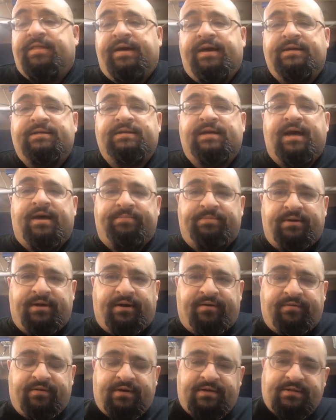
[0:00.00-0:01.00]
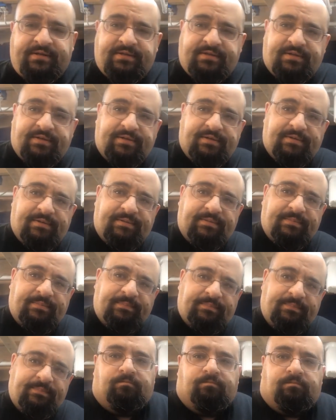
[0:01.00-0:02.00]
Thanks, Captain Obvious.
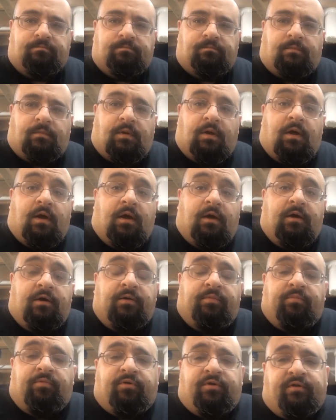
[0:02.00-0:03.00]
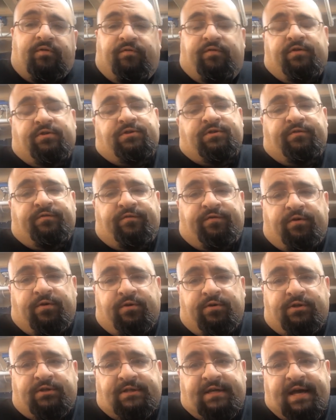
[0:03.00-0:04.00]
Good morning, fishy
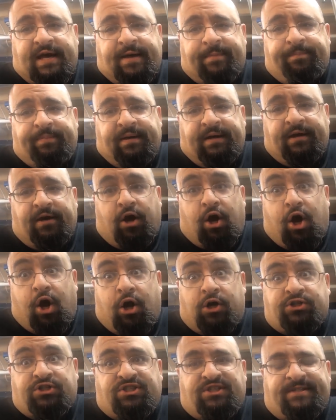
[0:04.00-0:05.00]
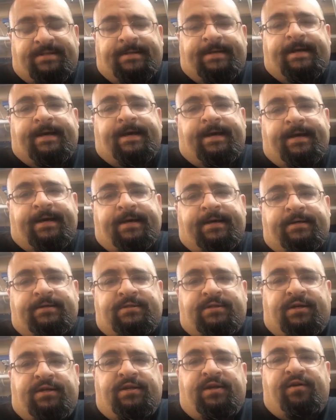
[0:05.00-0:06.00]
folks. Happy auction day.
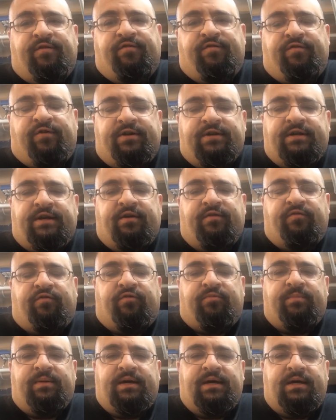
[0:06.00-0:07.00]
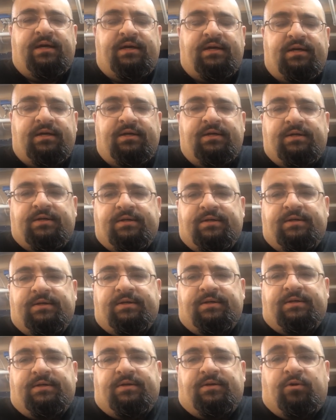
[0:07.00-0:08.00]
Sunday fun day for me,
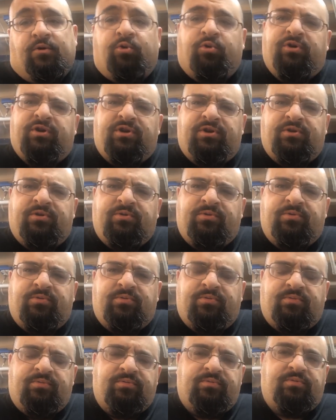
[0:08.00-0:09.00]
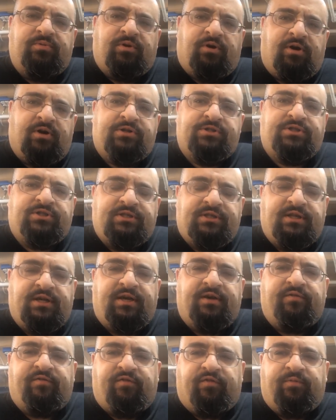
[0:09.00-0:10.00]
or you. Auction
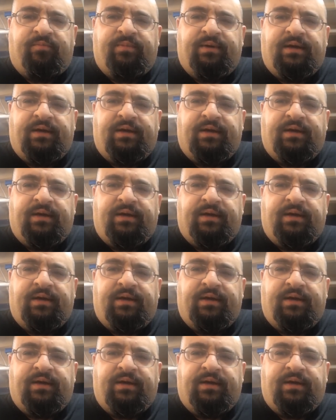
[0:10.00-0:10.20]
day for